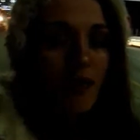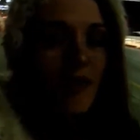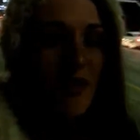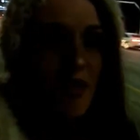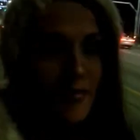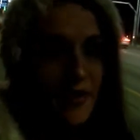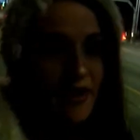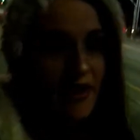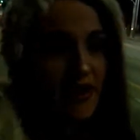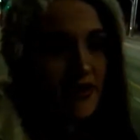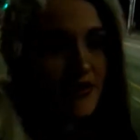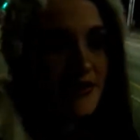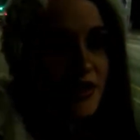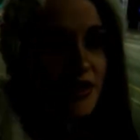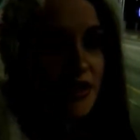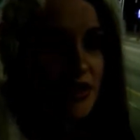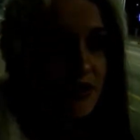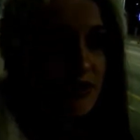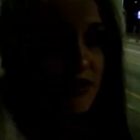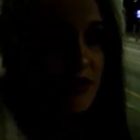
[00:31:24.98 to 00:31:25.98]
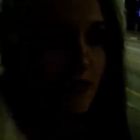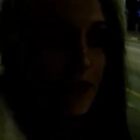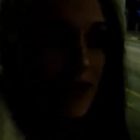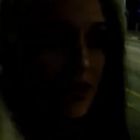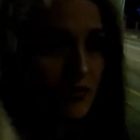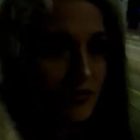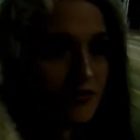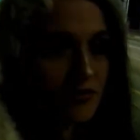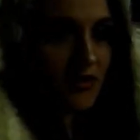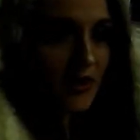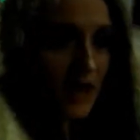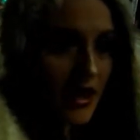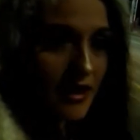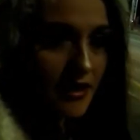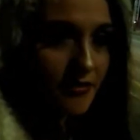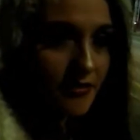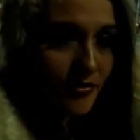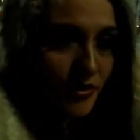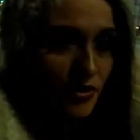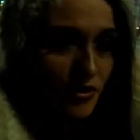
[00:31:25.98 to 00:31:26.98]
My battery is about to die,
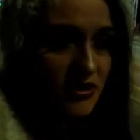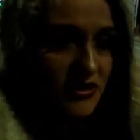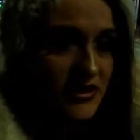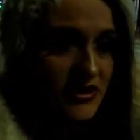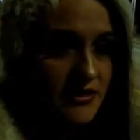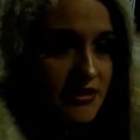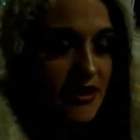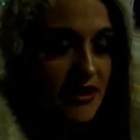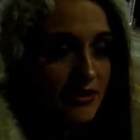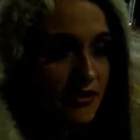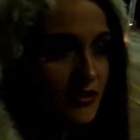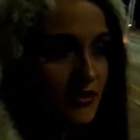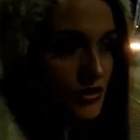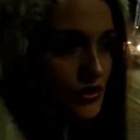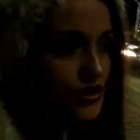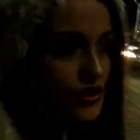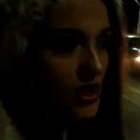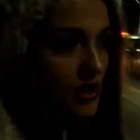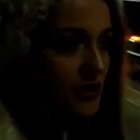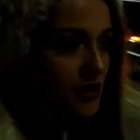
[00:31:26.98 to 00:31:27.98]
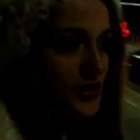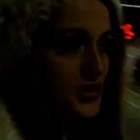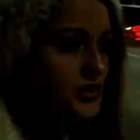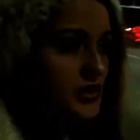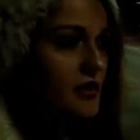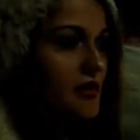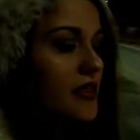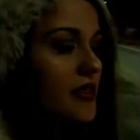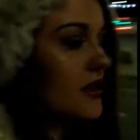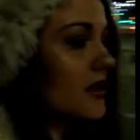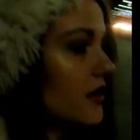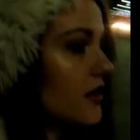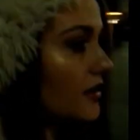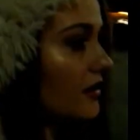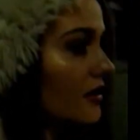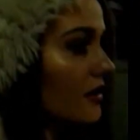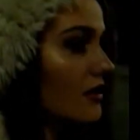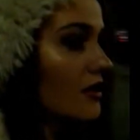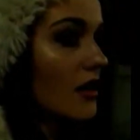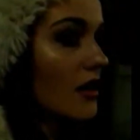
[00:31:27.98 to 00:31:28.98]
of course, because I didn't charge anything,
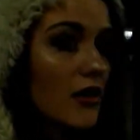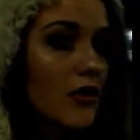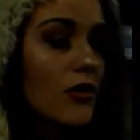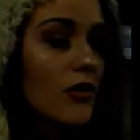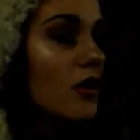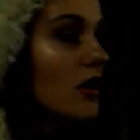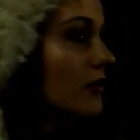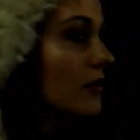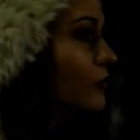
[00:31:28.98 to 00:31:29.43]
and now